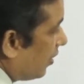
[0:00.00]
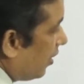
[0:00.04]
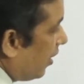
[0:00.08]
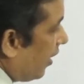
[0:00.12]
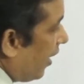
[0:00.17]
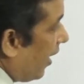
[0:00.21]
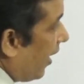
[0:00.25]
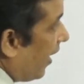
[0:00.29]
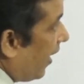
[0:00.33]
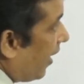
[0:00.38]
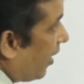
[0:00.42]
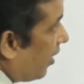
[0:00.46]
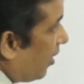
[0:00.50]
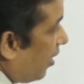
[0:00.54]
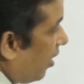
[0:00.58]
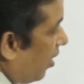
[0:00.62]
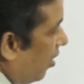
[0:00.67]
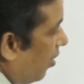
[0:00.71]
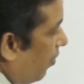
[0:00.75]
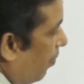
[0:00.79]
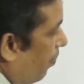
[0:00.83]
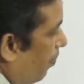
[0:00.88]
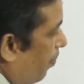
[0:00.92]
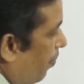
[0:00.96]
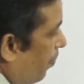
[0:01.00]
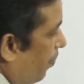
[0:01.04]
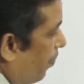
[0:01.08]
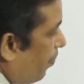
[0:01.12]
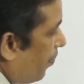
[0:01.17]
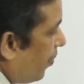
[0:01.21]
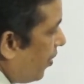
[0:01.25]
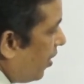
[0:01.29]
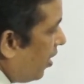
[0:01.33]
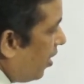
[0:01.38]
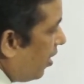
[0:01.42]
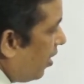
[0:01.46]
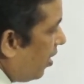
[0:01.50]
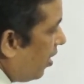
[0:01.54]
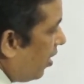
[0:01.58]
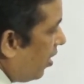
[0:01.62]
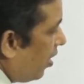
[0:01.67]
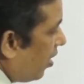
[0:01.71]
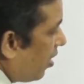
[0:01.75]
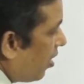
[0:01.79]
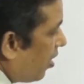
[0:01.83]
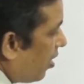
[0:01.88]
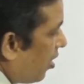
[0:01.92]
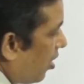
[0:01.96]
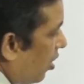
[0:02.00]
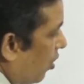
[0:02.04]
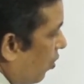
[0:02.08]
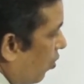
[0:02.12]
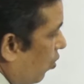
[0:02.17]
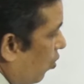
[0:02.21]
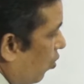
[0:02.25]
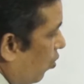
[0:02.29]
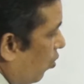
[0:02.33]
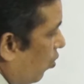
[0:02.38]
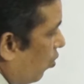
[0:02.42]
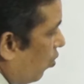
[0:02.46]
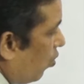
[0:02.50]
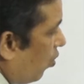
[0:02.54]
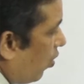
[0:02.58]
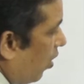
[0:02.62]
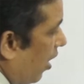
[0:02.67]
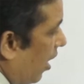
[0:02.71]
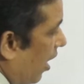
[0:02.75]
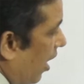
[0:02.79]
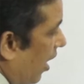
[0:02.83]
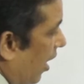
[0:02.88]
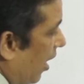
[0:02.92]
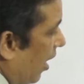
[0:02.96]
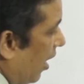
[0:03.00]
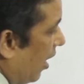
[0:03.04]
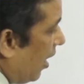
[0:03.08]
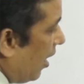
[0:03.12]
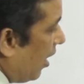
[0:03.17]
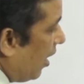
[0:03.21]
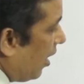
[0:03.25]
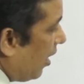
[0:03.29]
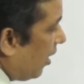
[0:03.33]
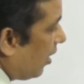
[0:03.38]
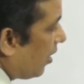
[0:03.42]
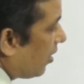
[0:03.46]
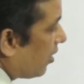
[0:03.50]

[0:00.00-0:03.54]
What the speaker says: Angle PQR